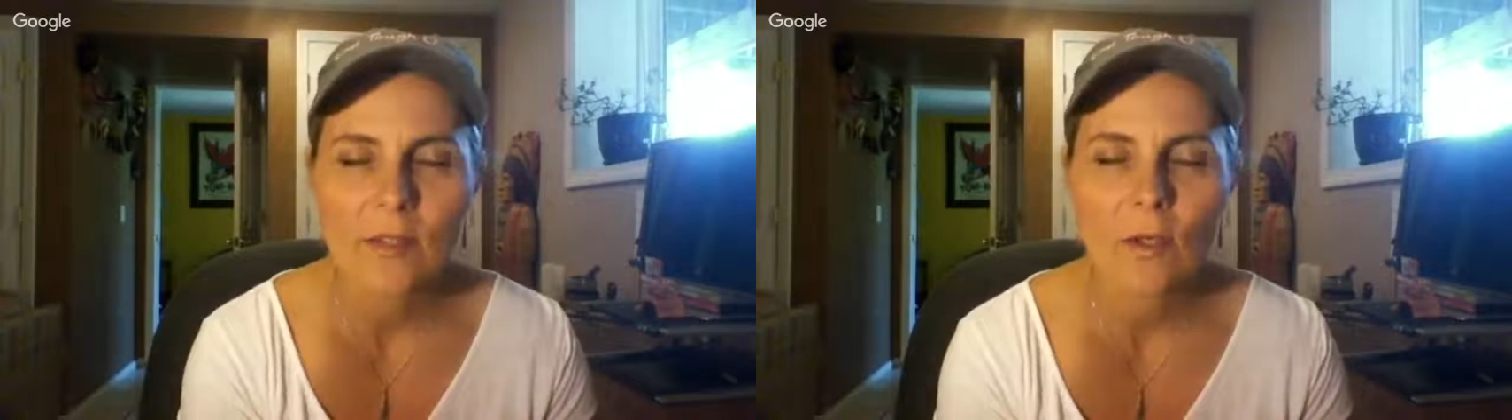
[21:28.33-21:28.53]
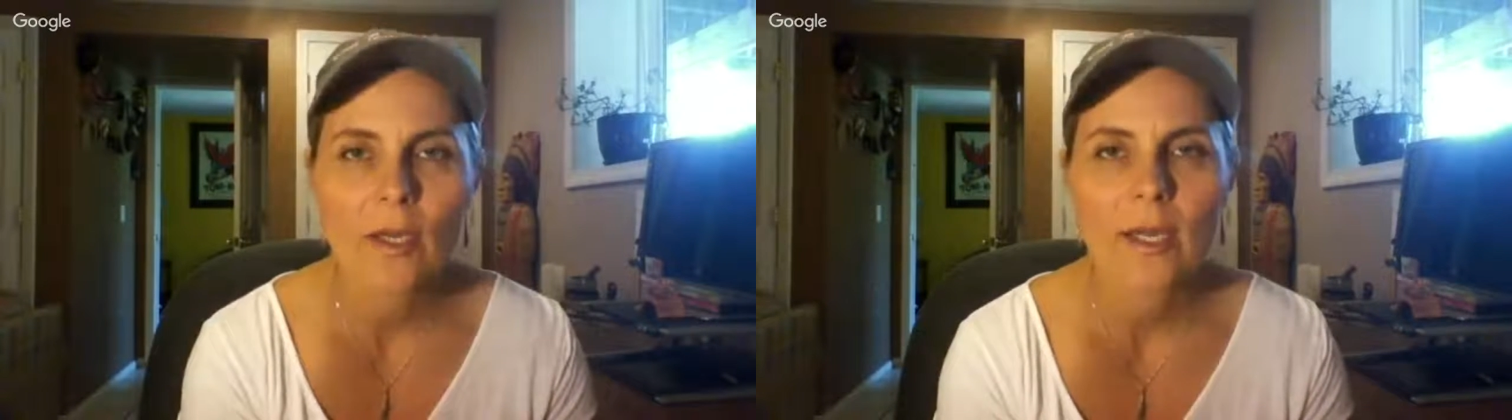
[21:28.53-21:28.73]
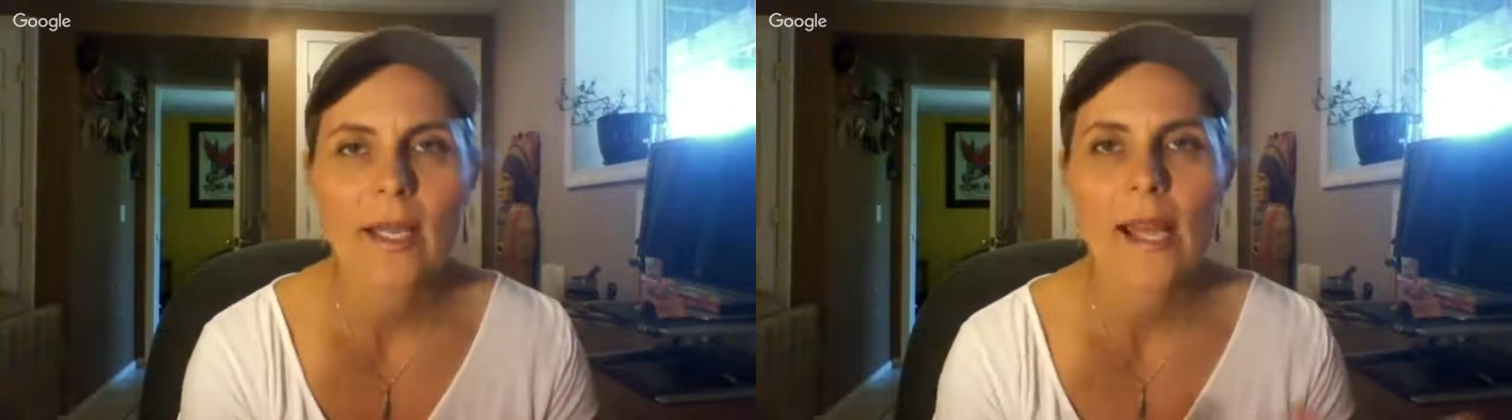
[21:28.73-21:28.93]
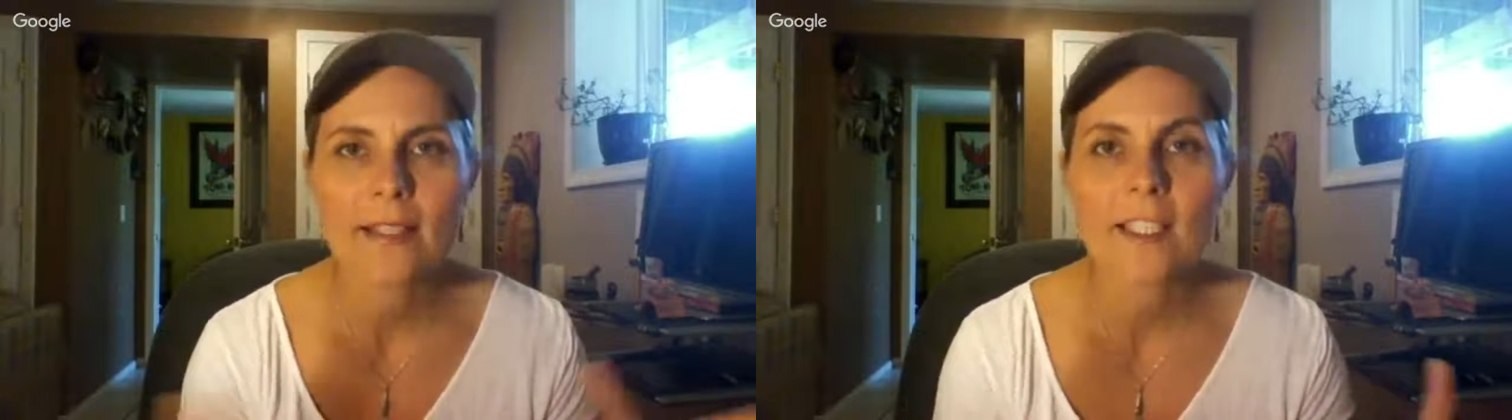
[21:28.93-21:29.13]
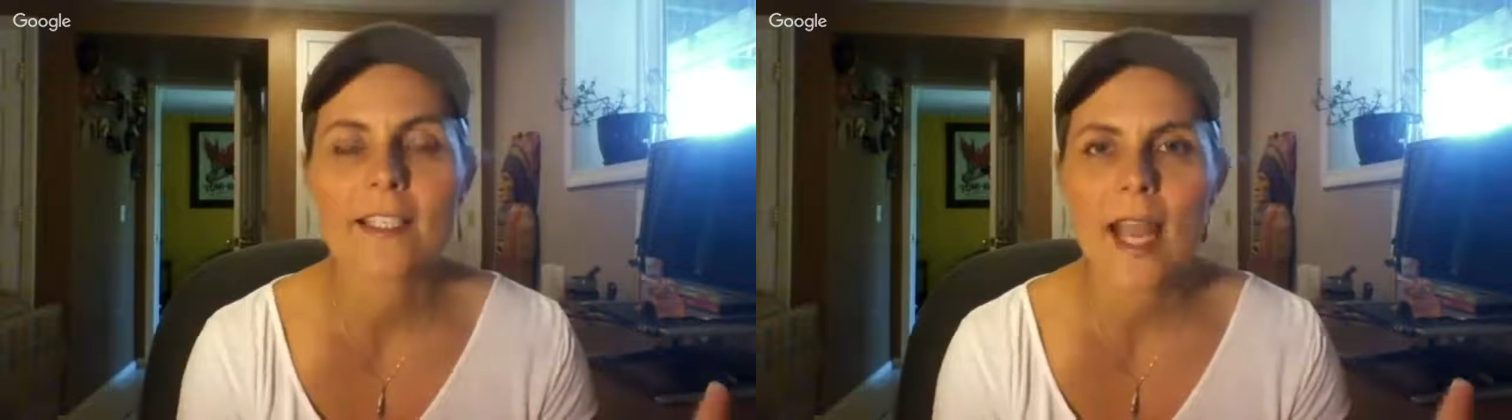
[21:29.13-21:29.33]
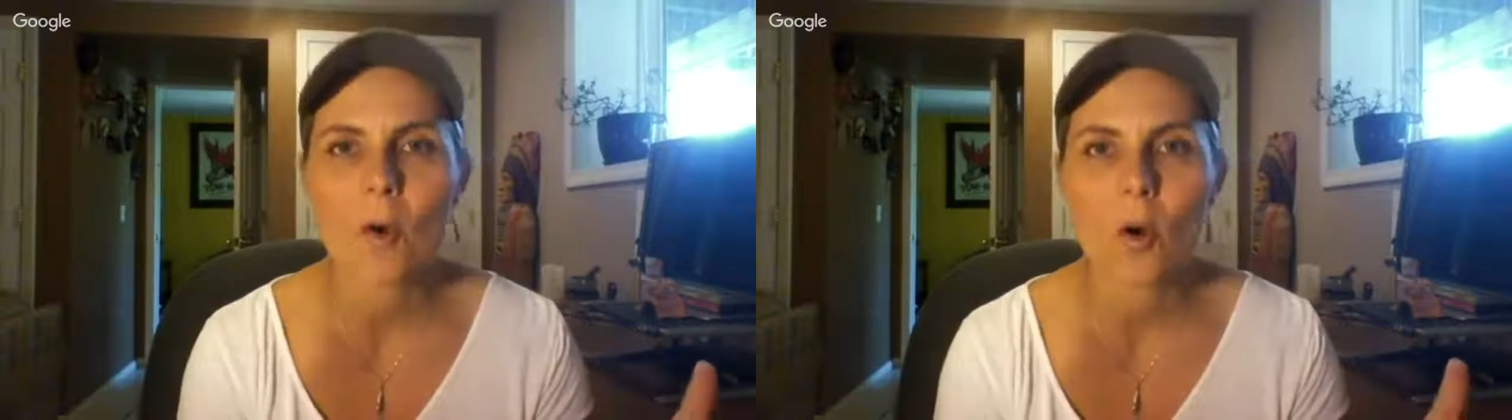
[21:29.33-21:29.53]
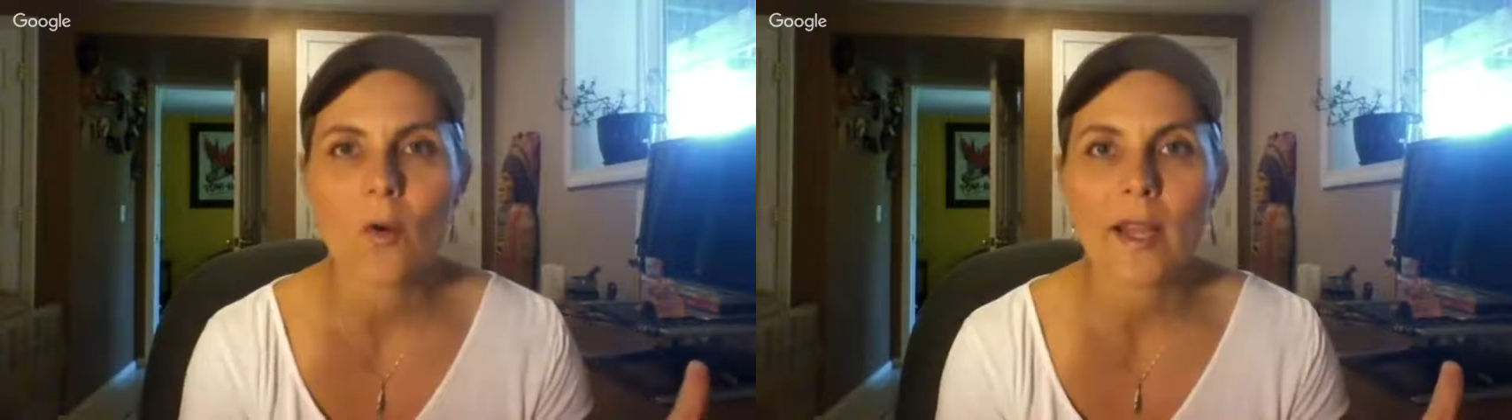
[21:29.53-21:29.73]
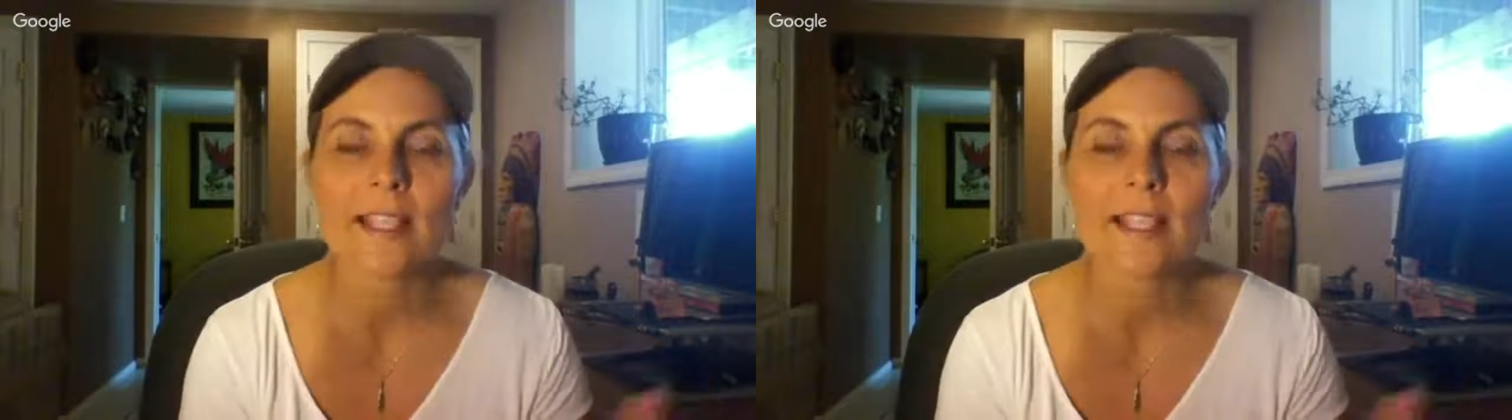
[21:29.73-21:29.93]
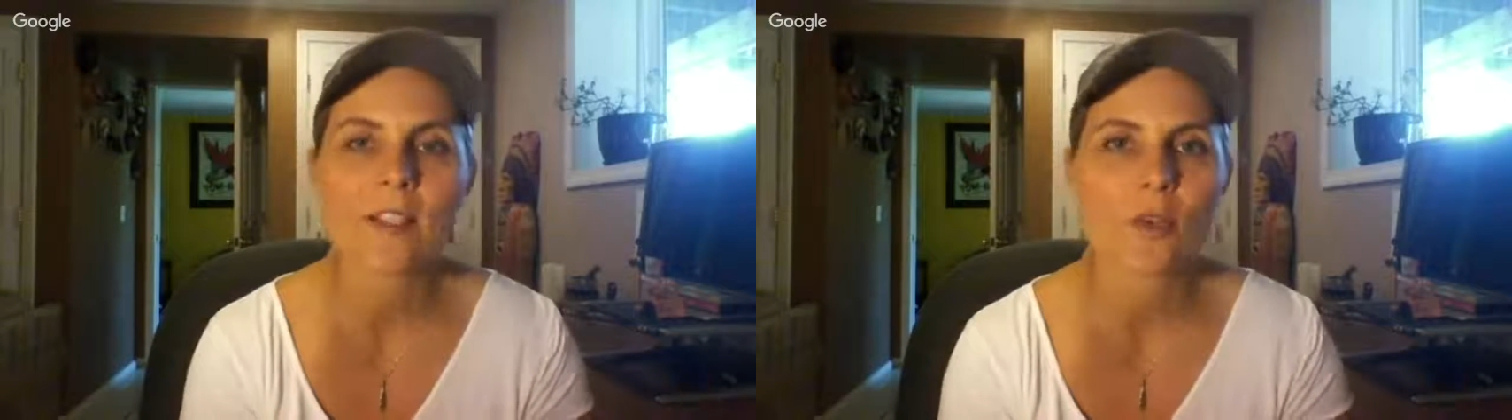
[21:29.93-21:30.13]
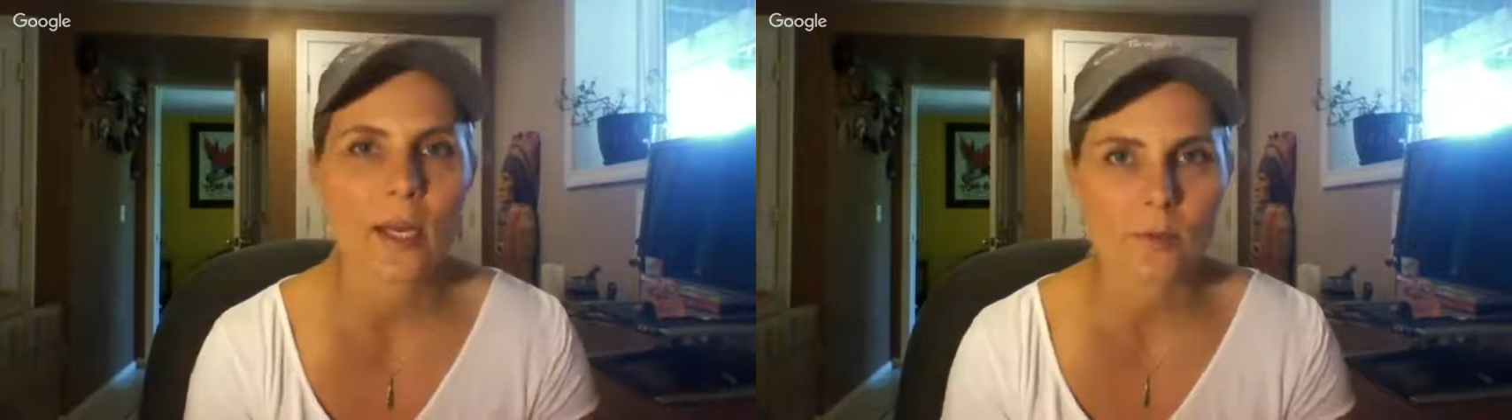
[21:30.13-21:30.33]
So as an example,
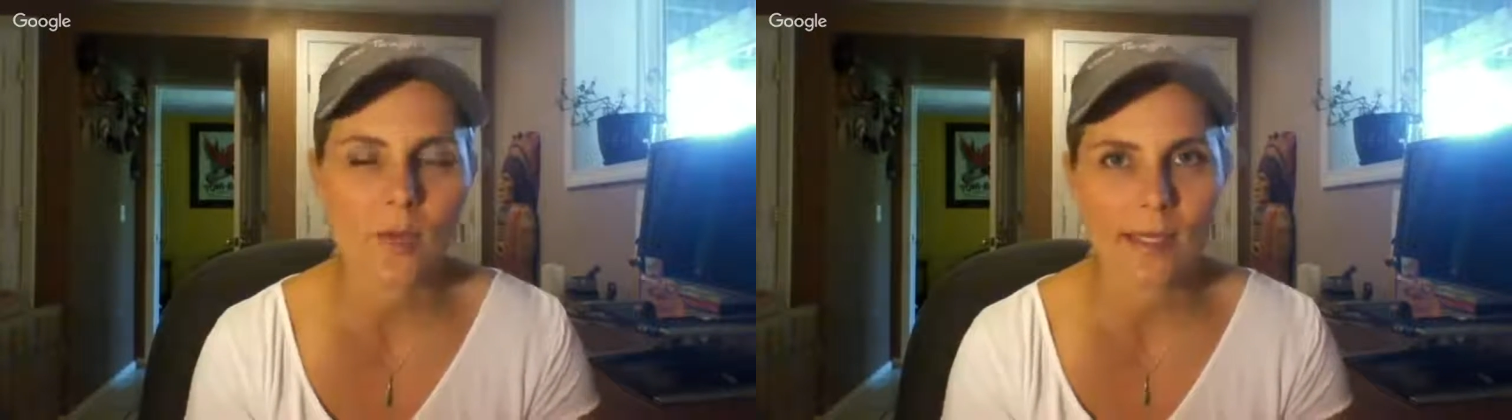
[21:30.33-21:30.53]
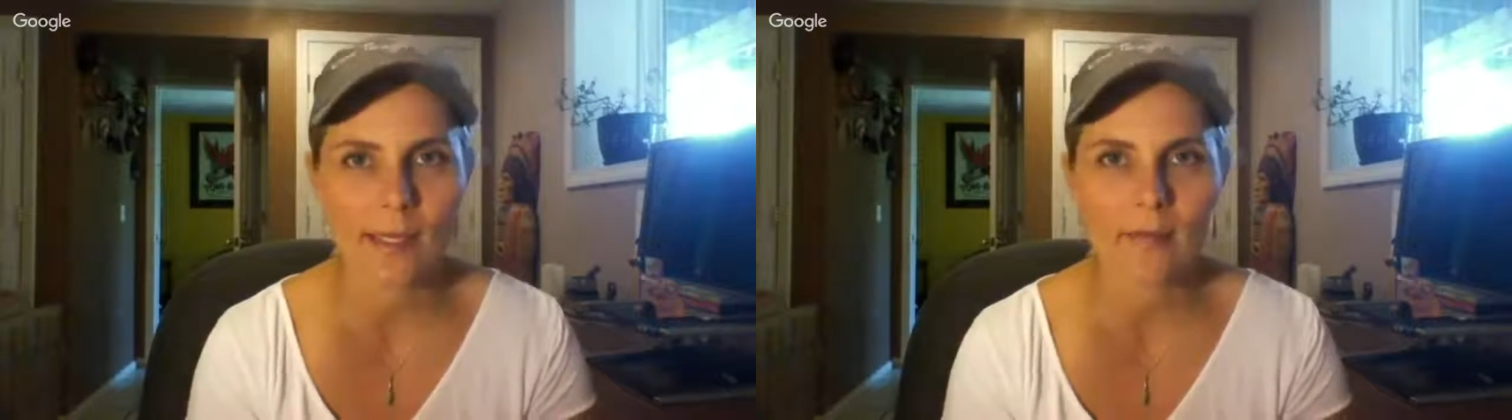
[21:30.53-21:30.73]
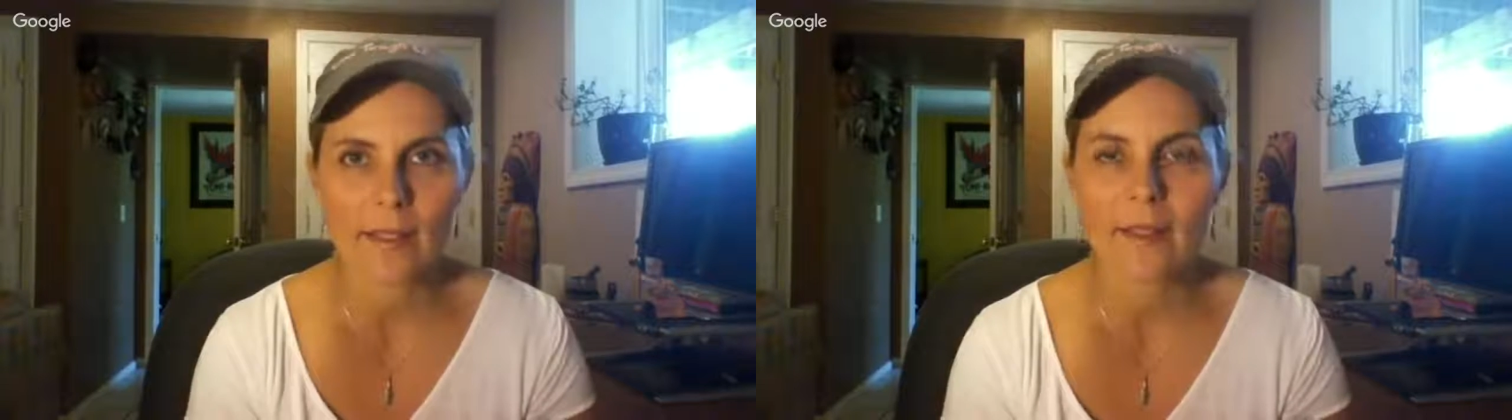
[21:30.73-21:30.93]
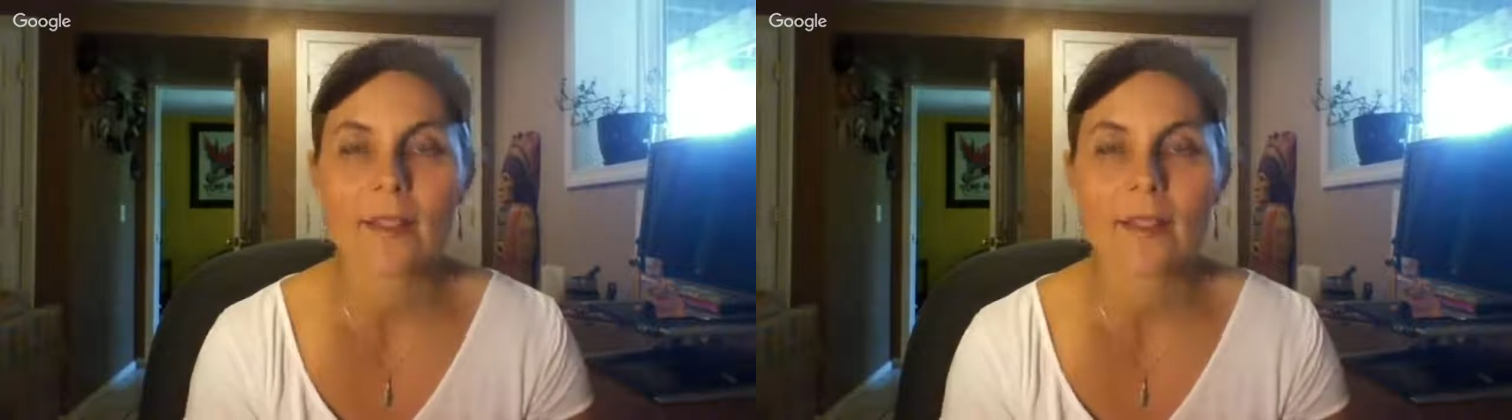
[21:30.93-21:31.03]
Instagram training,